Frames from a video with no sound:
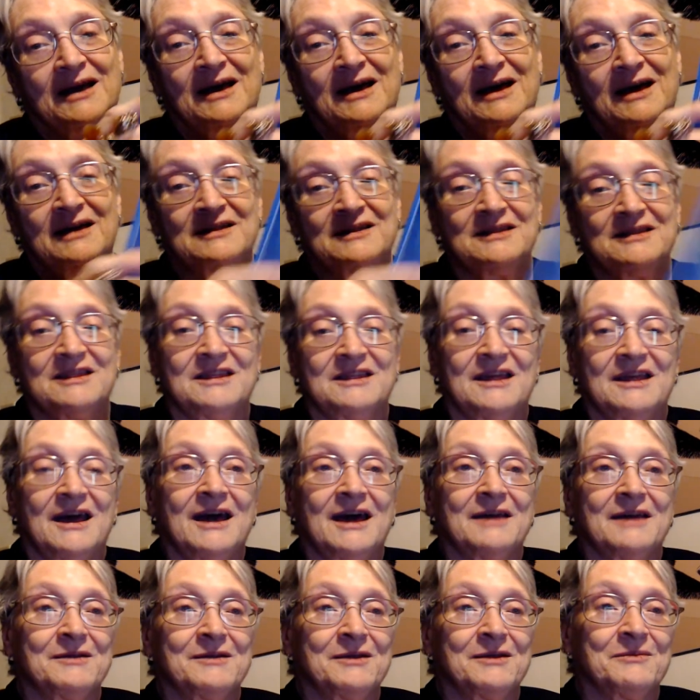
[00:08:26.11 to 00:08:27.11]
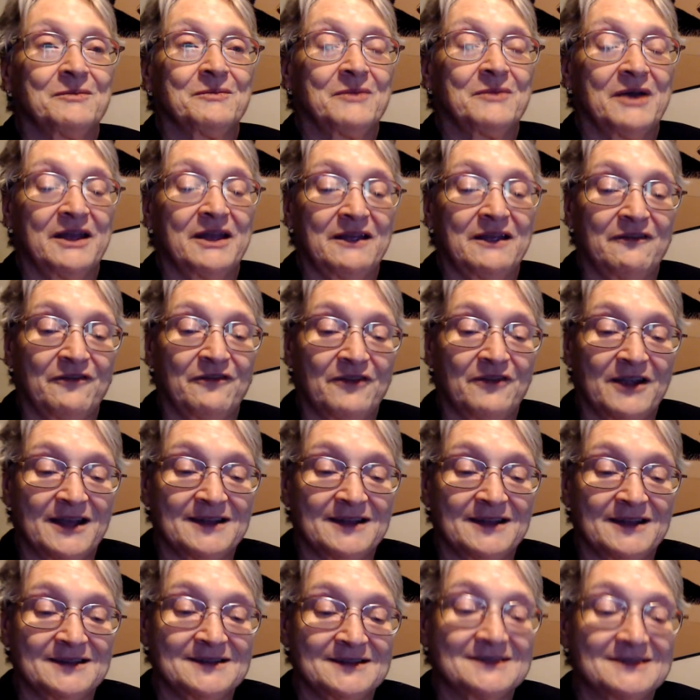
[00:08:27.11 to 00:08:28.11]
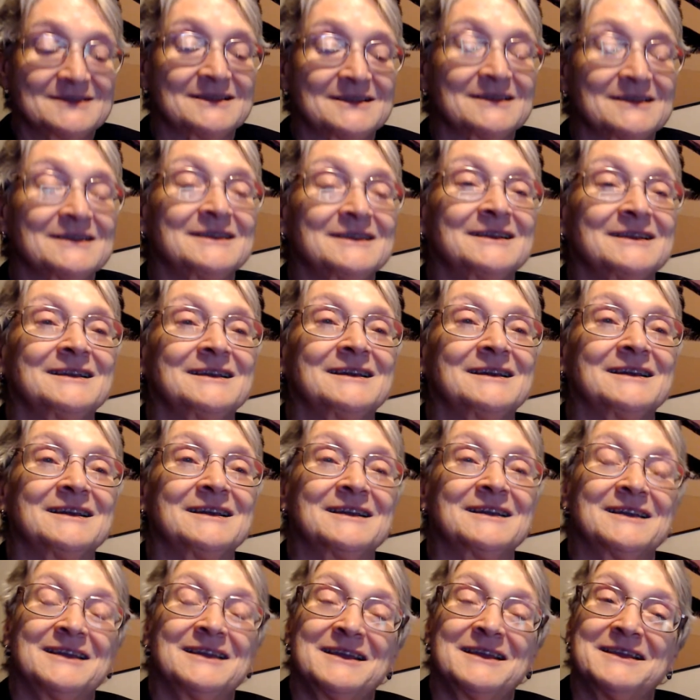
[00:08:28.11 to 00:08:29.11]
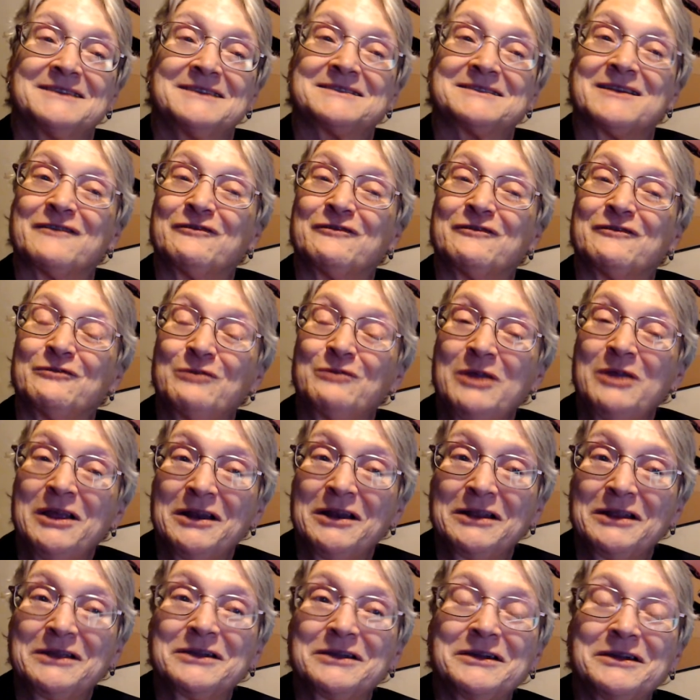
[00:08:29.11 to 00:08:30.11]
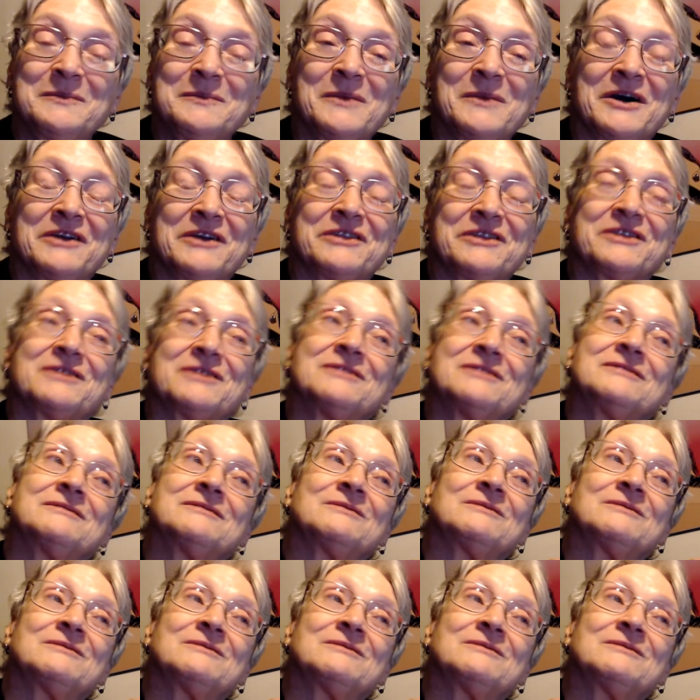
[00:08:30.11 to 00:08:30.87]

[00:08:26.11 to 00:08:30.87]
And that, my friends, is a really good month.